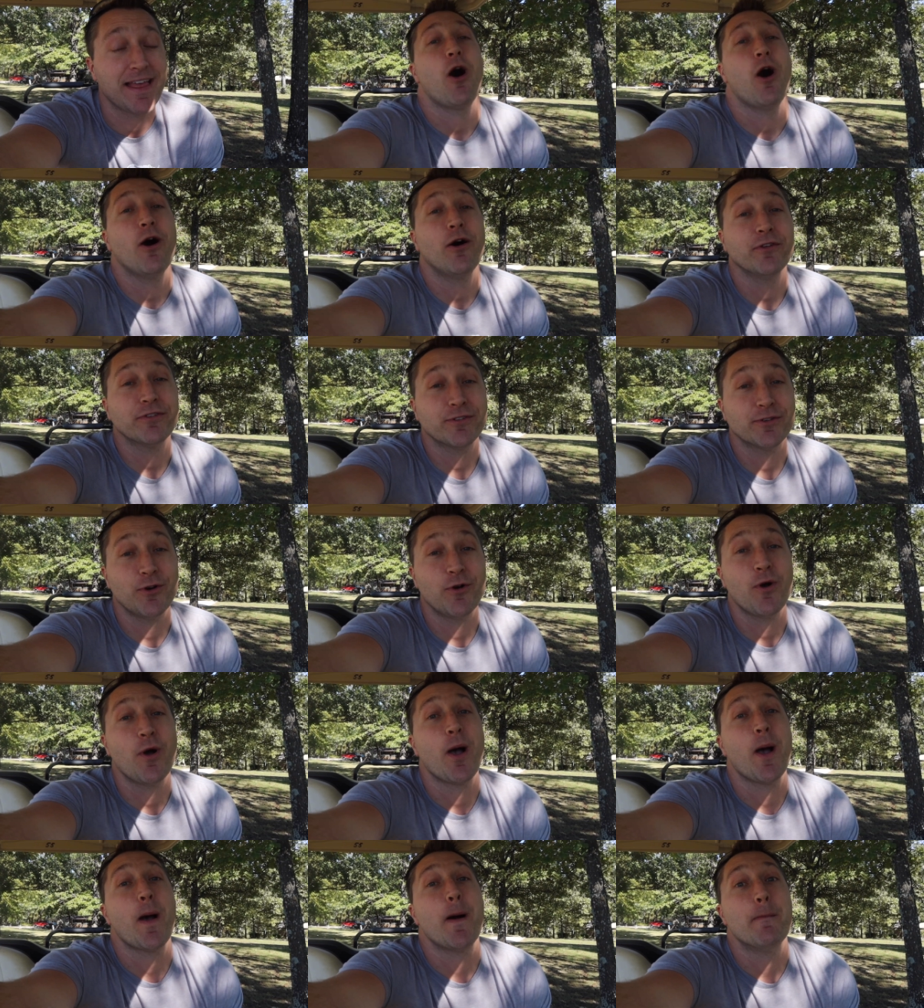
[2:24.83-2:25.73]

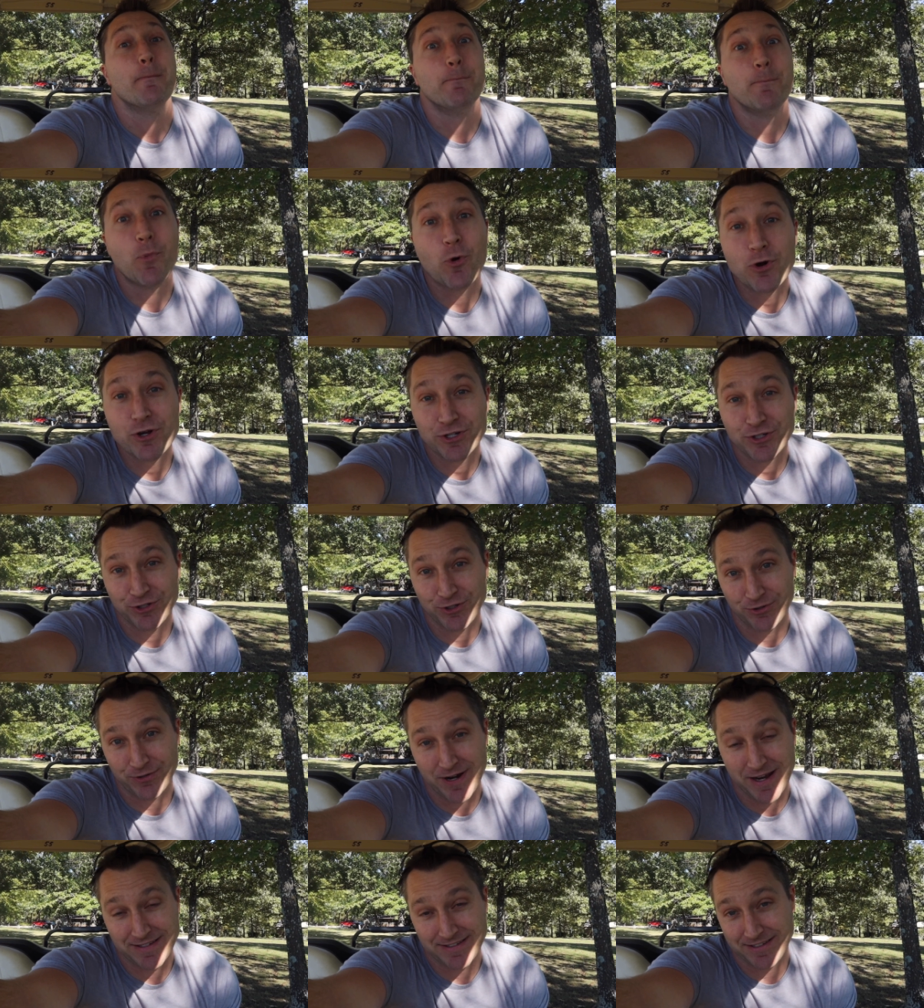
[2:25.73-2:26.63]
also
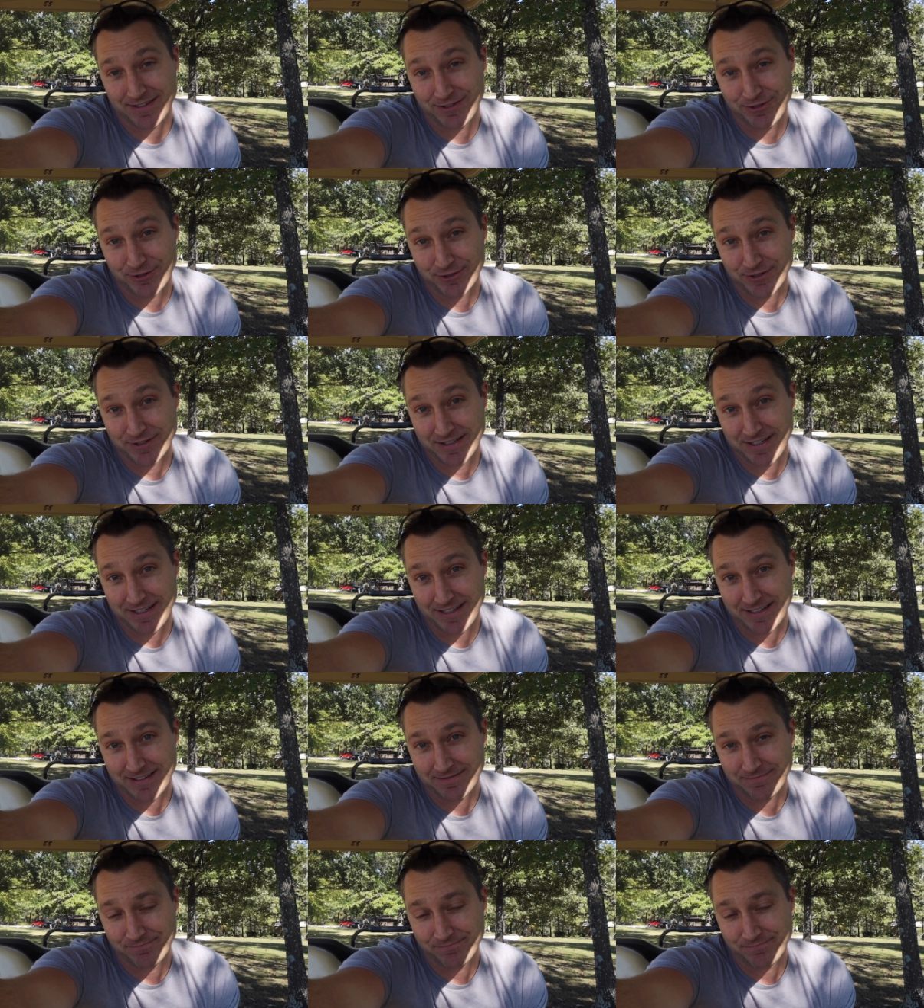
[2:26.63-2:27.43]
moisturizes your skin.